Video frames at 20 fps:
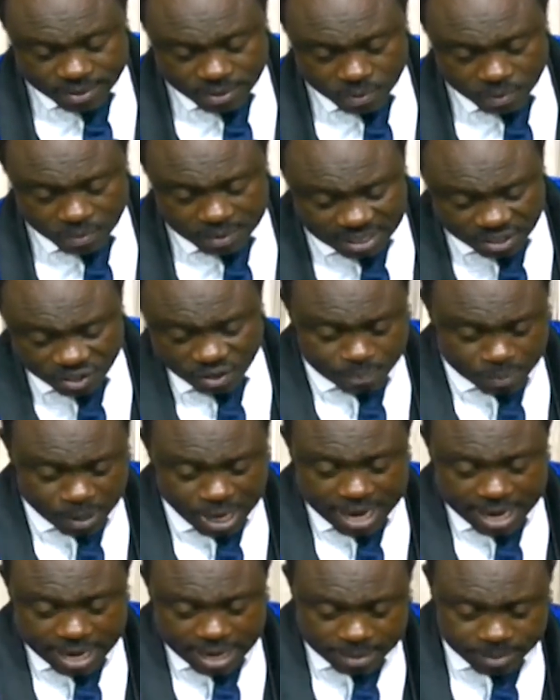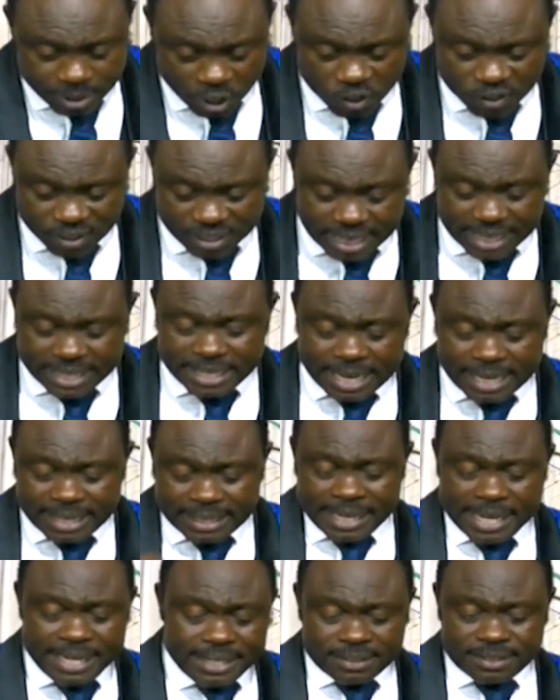We need to pray because these are the
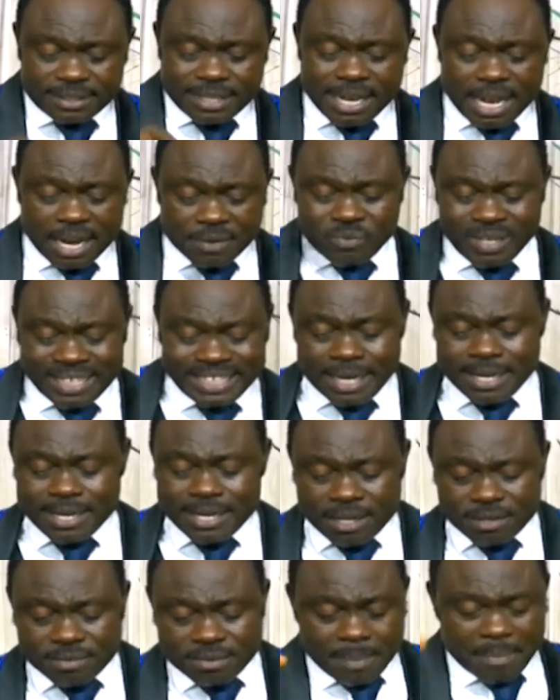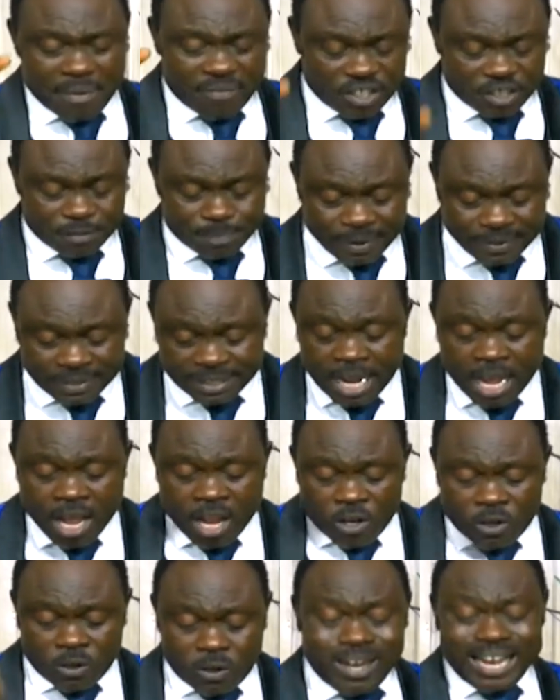things that are written in the realm of the spirit.
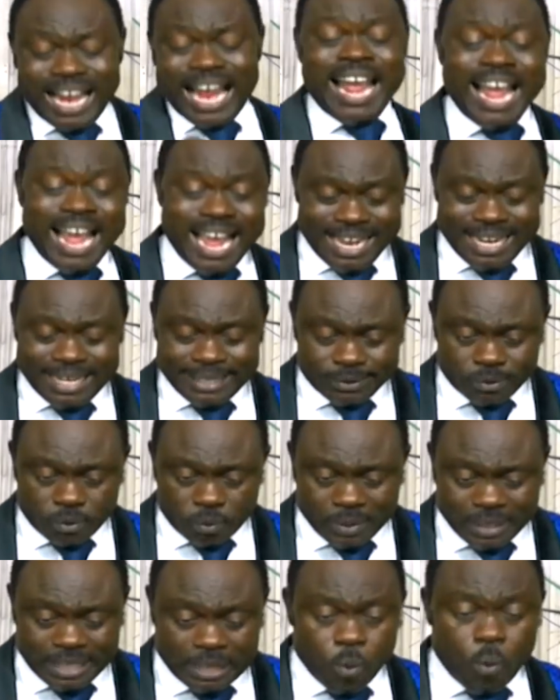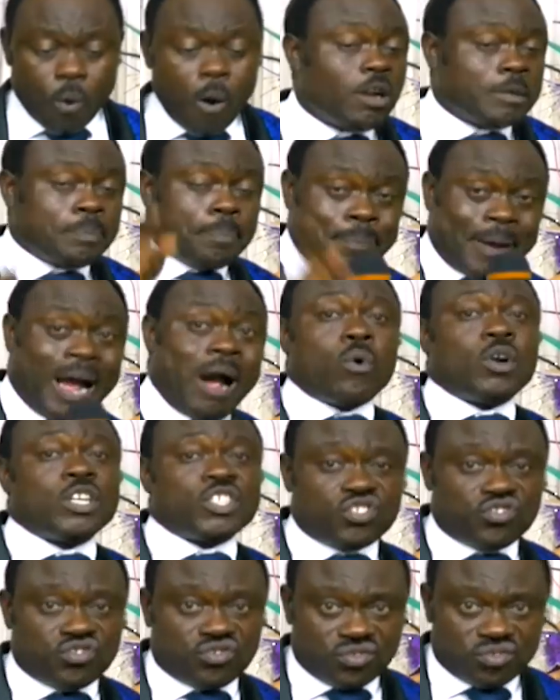ahead with the world
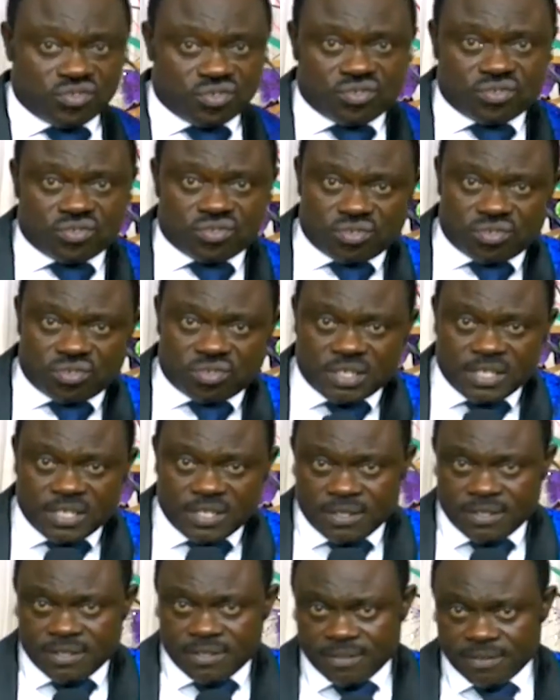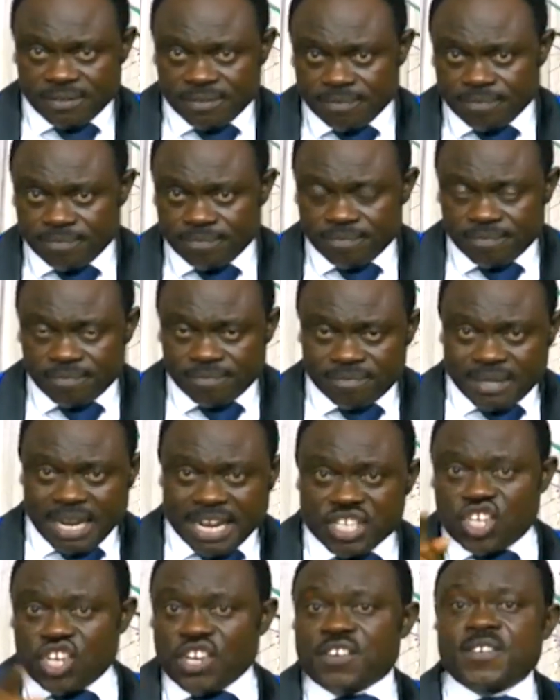powers
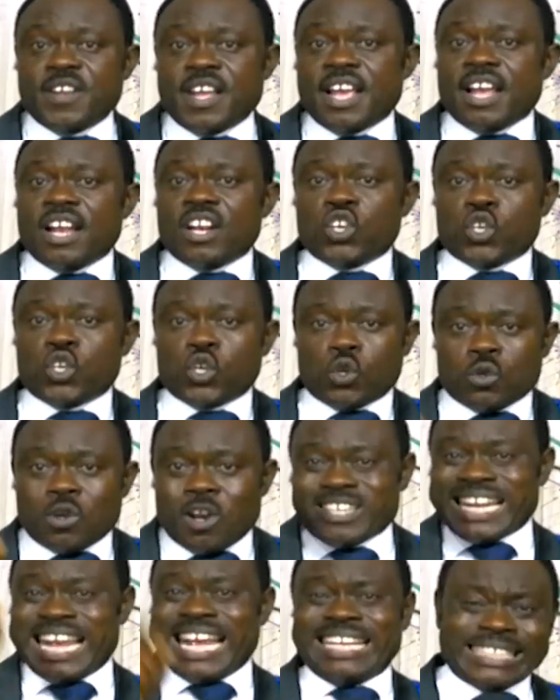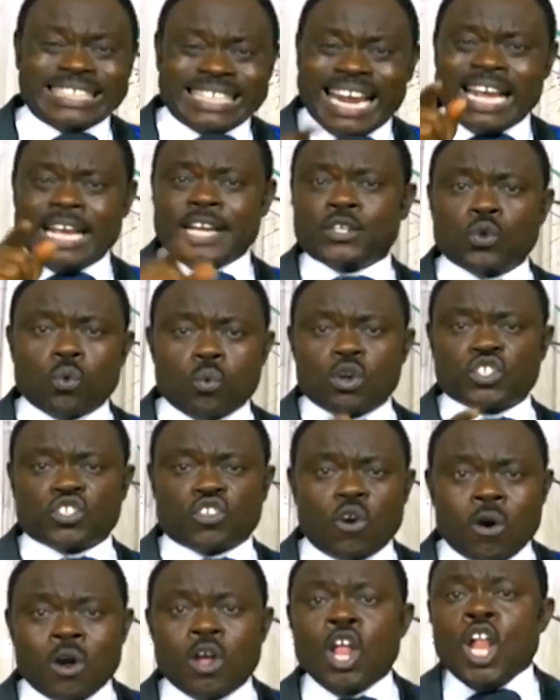Nigeria should not enter into what's
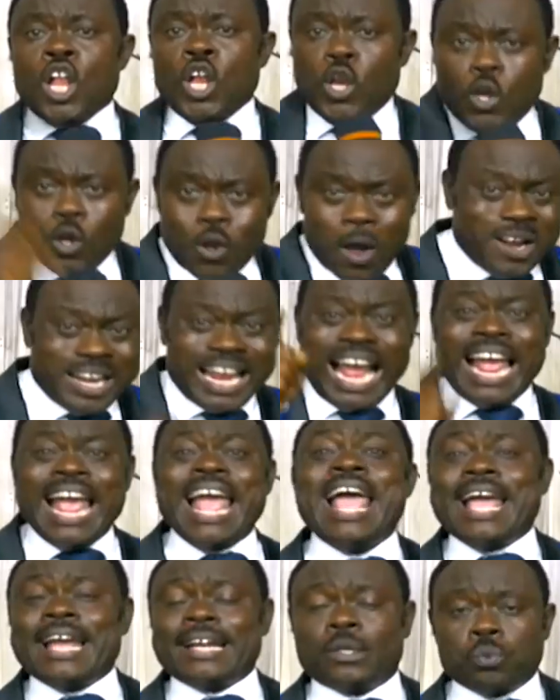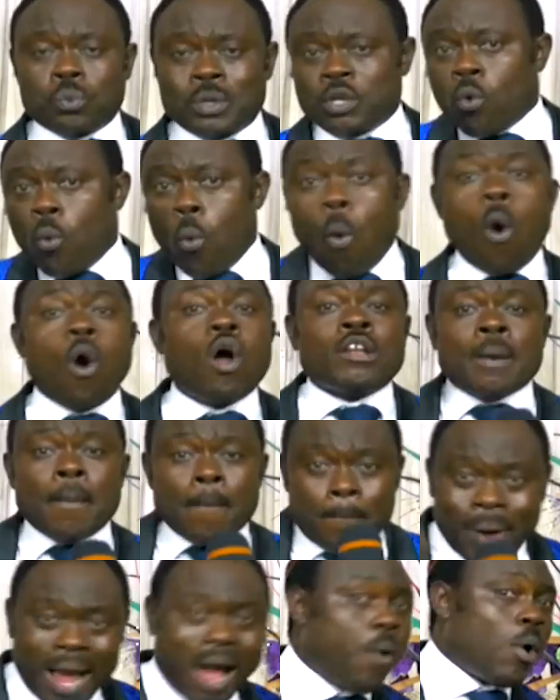called log ahead with world
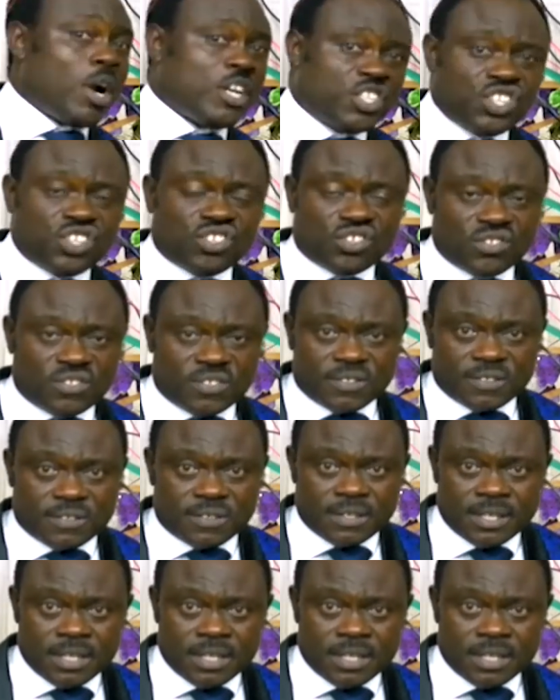powers.